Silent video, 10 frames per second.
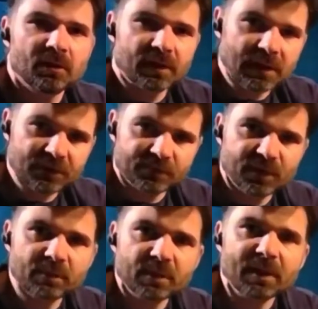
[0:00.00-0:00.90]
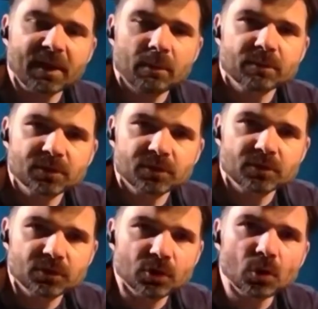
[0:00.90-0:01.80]
the calcium carbonate making up a
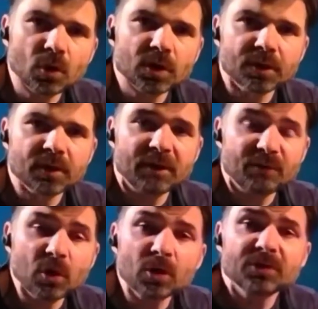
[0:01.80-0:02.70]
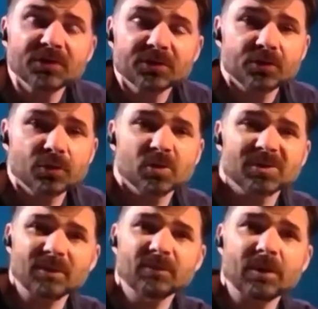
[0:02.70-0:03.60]
chalk. If you are using chalk,
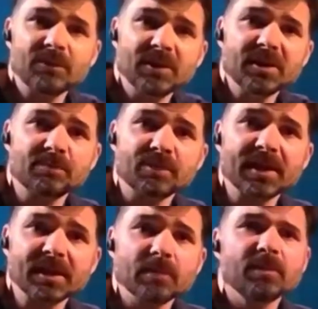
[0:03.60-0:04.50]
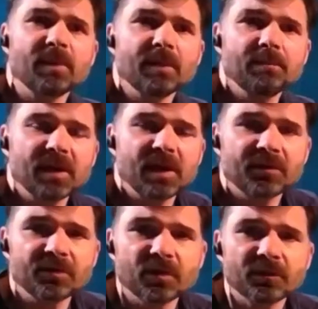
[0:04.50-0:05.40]
sometimes you need to break it up a bit because
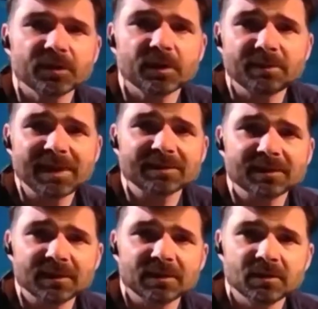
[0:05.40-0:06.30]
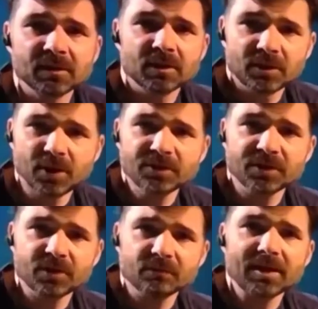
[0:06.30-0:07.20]
there's often a plastic
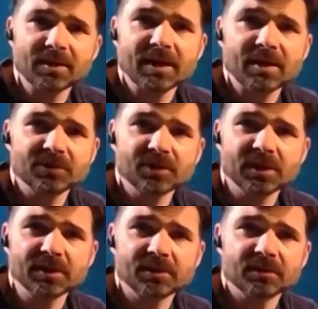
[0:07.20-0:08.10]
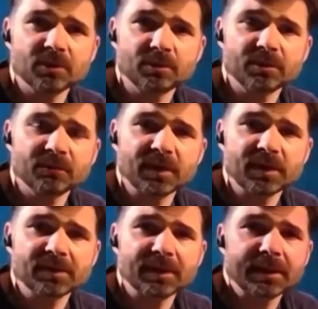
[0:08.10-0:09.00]
coating around the outside to stop your
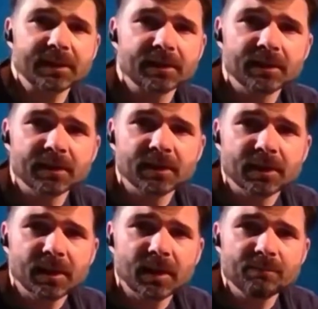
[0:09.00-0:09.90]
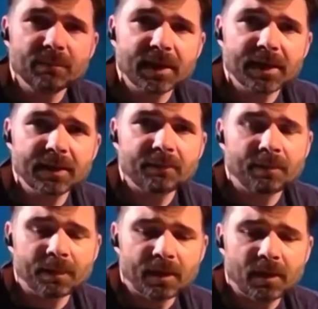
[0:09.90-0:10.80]
fingers getting mucky.
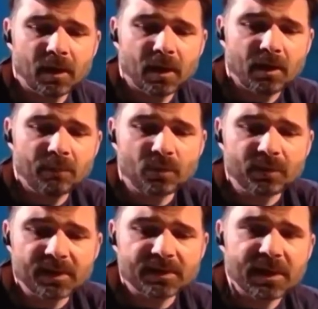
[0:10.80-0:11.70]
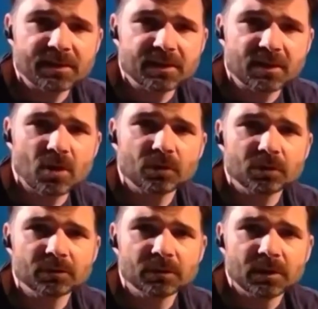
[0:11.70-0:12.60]
Or in this case, the
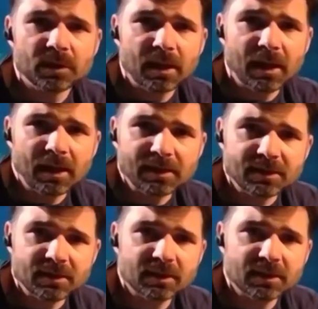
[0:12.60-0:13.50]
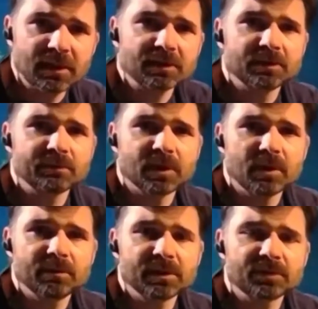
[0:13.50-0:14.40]
coral and its calcium
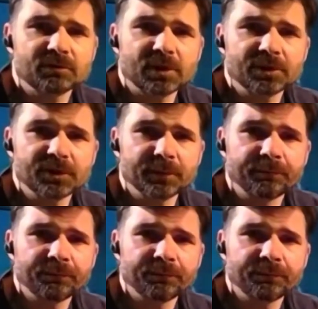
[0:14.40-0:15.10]
carbonate structure.